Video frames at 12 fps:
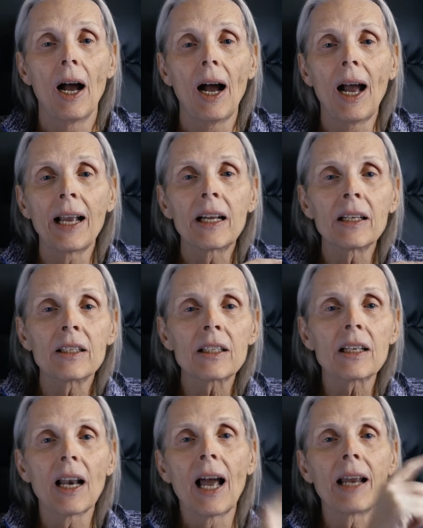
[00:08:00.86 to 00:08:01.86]
I can
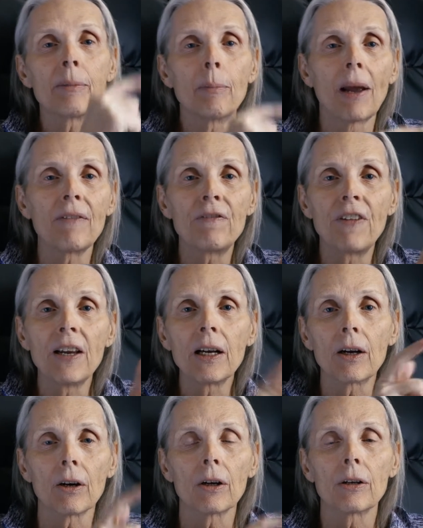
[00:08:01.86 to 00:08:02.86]
slide my
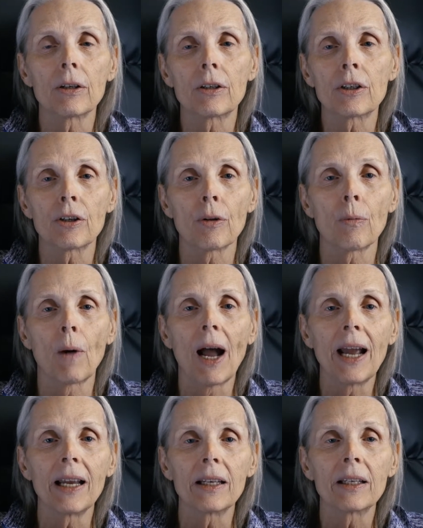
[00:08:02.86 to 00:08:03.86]
finger to the
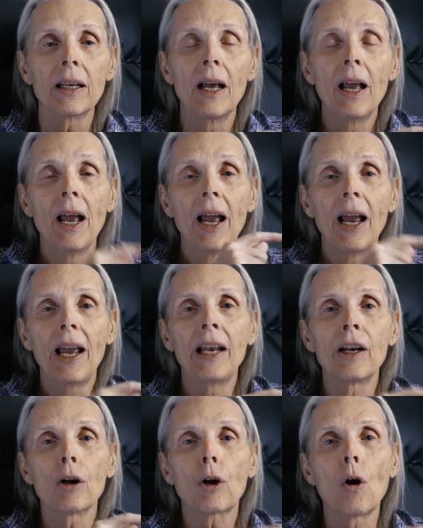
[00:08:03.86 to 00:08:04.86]
right and
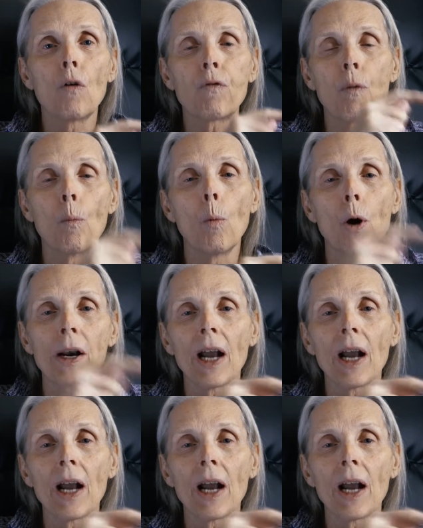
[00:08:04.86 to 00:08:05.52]
it'll go from one